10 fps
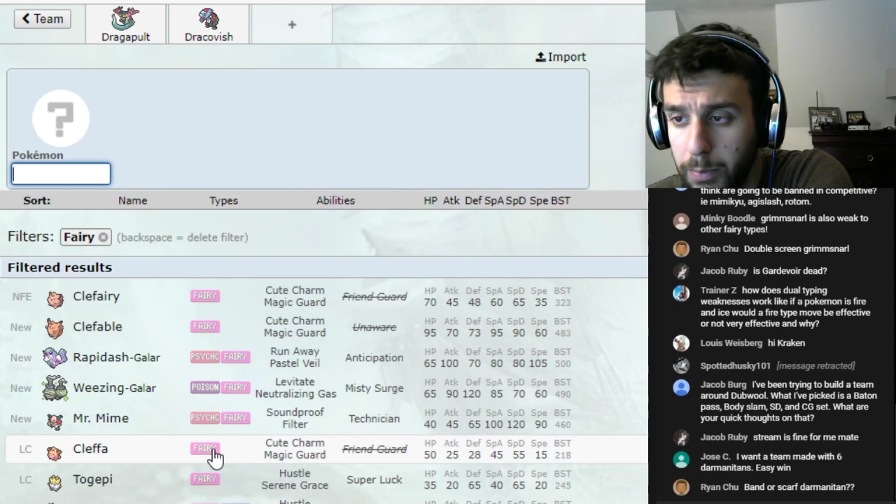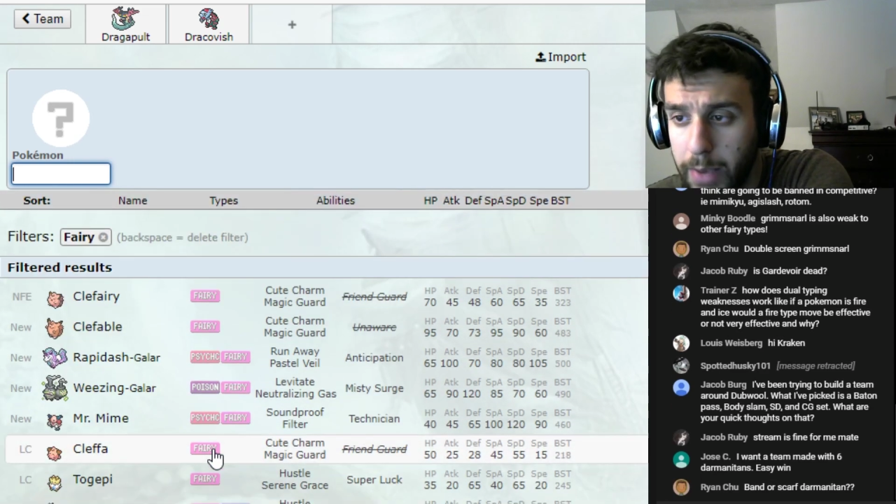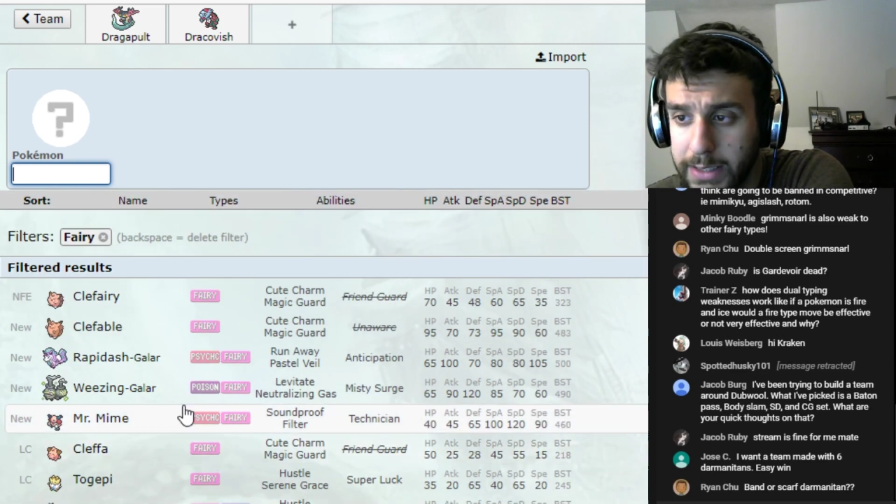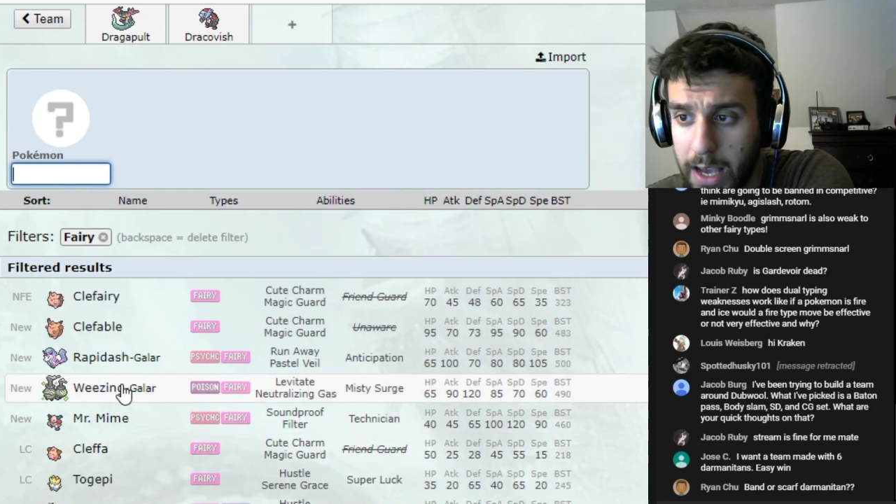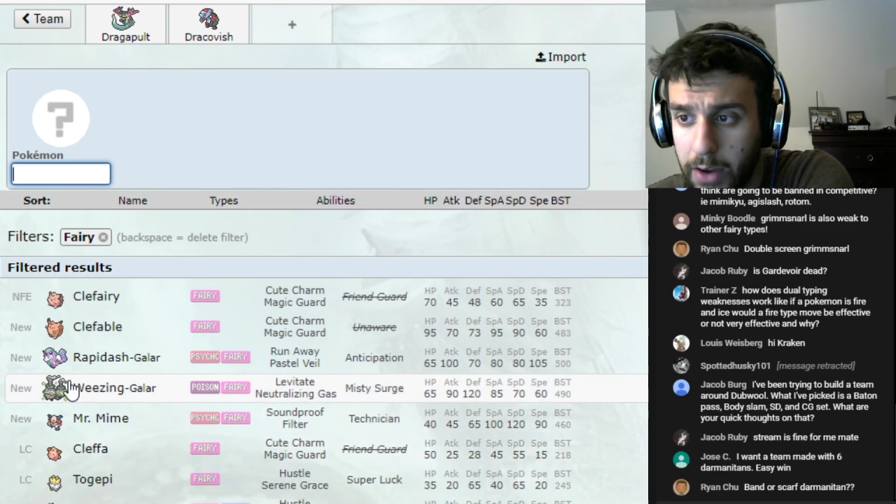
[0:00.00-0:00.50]

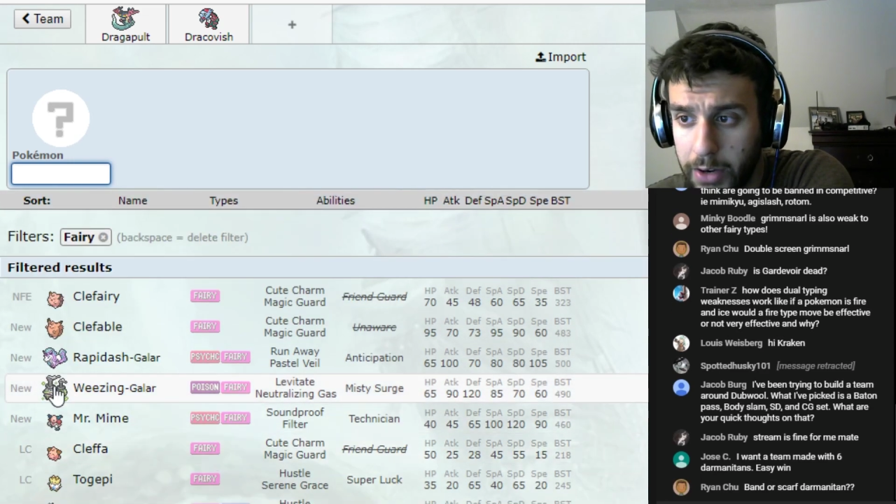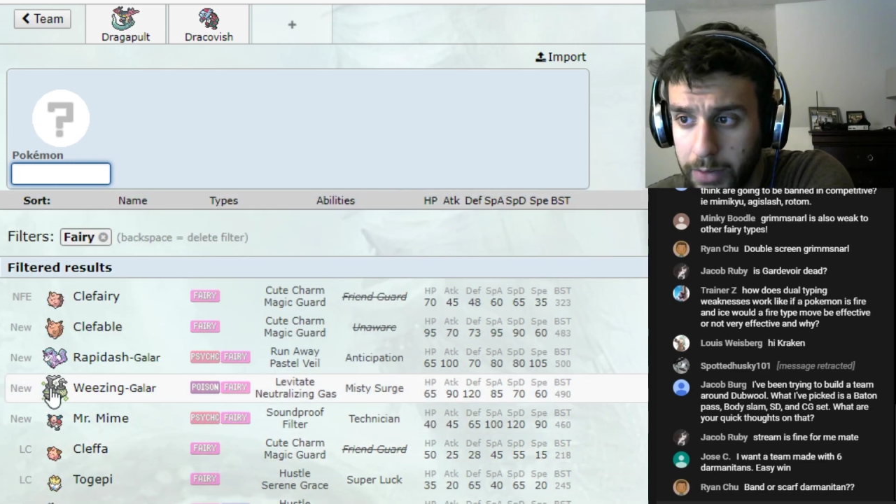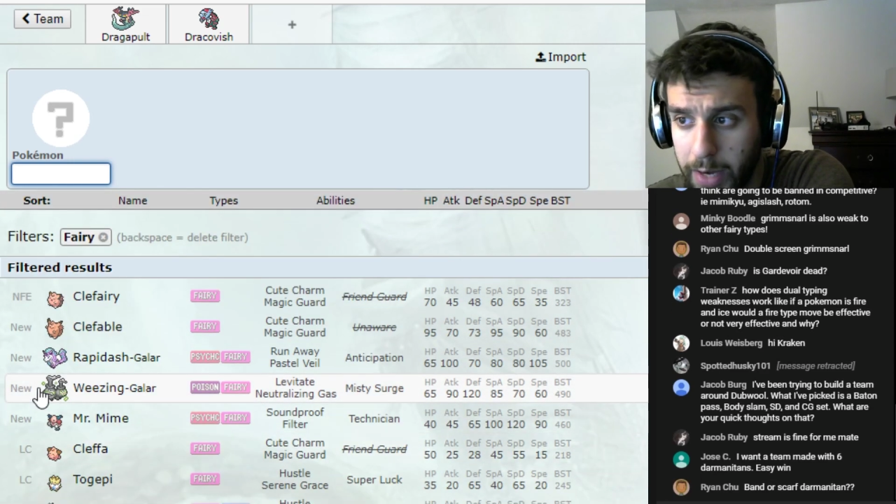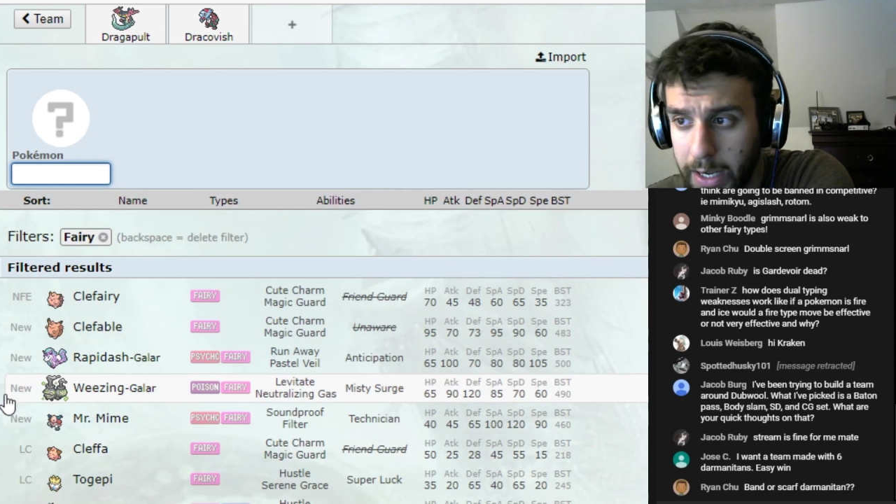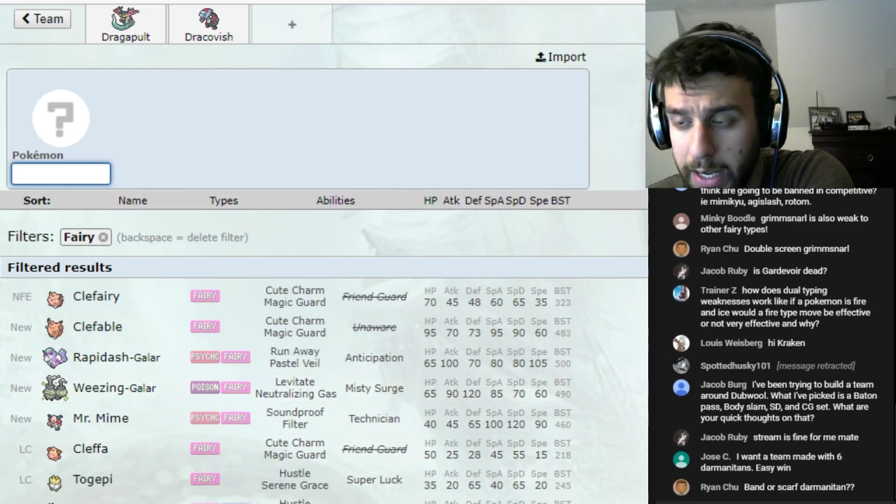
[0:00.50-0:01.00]
best counter
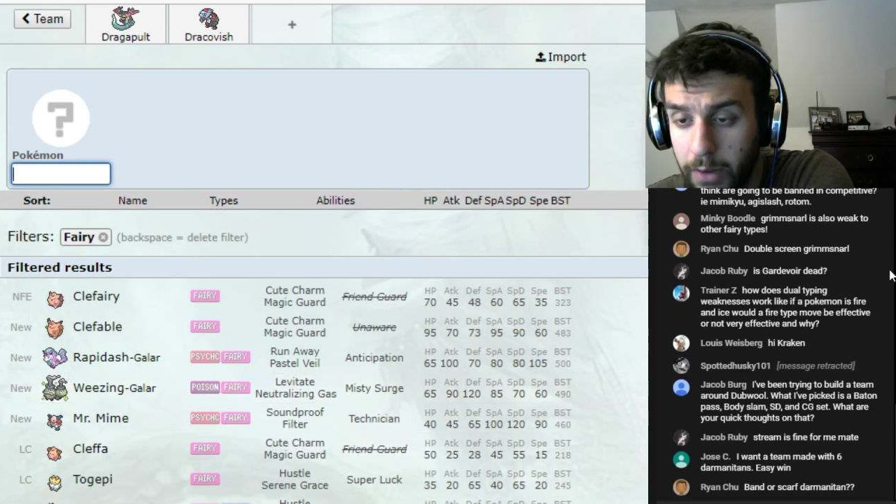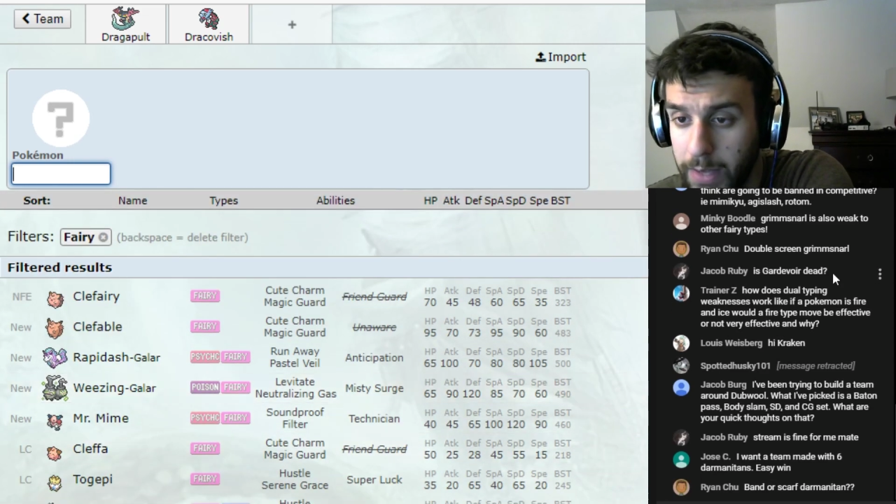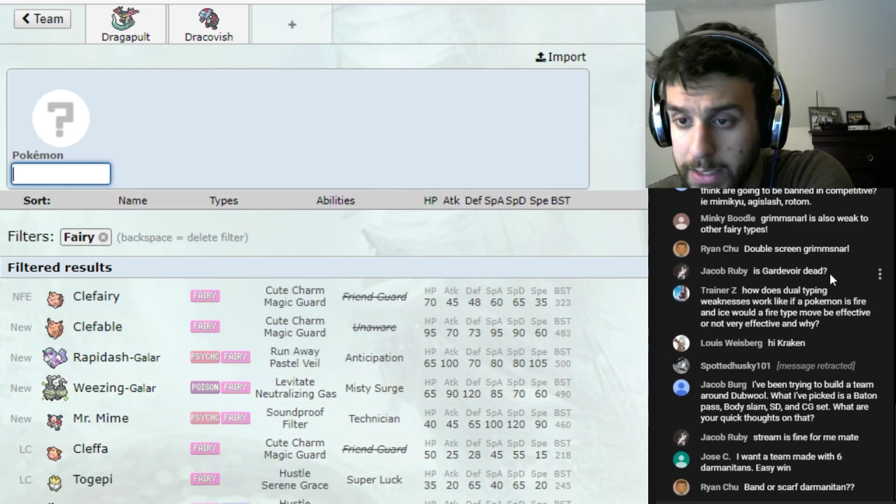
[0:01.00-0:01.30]
right now as it